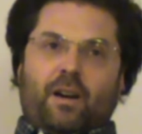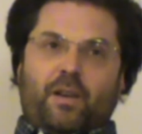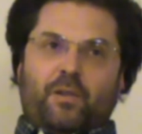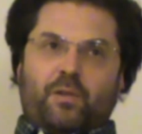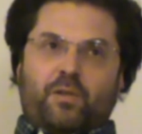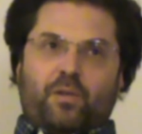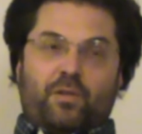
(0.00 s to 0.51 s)
Are
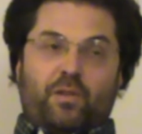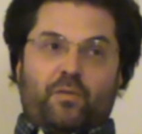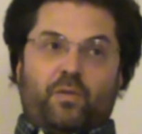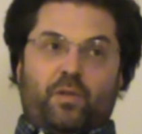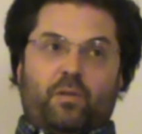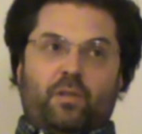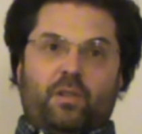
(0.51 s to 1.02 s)
you searching
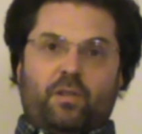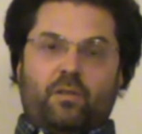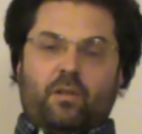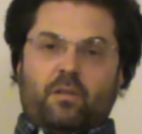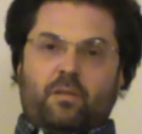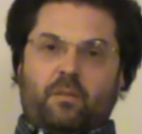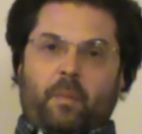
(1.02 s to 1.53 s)
for your
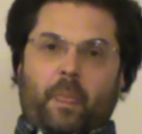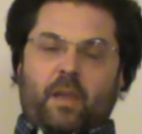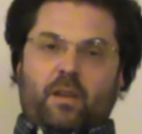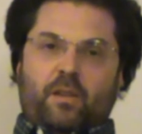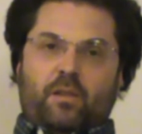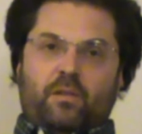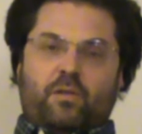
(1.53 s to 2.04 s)
ego?
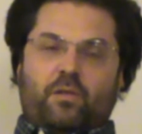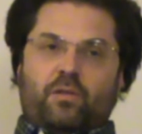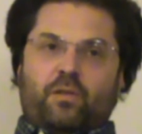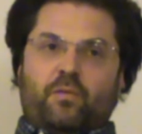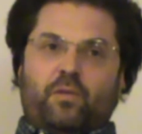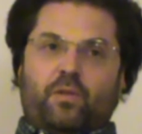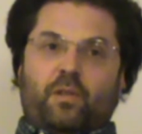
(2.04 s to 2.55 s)
You're
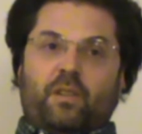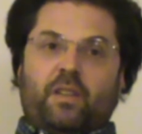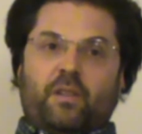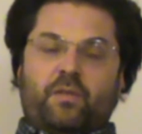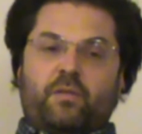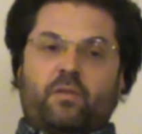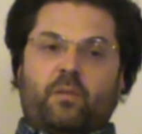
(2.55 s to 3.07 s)
searching for your
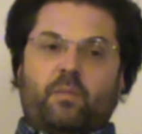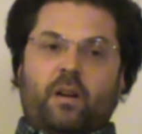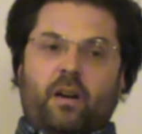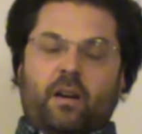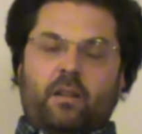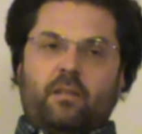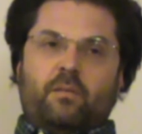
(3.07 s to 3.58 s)
gift from
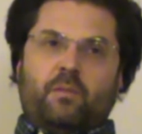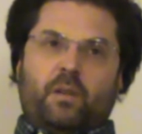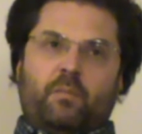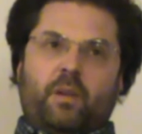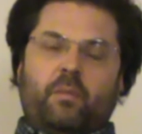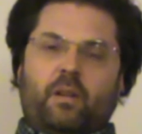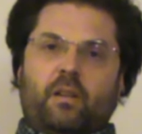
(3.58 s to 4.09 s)
God? Well,
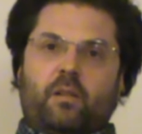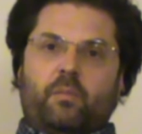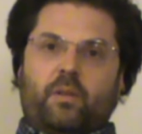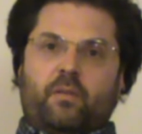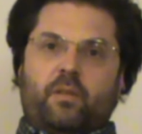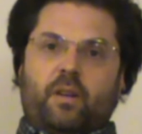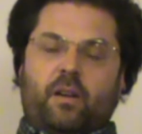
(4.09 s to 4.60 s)
maybe a little
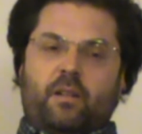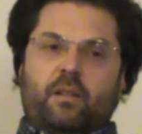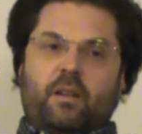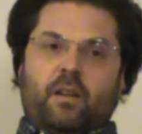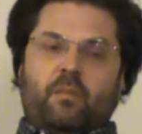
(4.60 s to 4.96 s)
bit of that.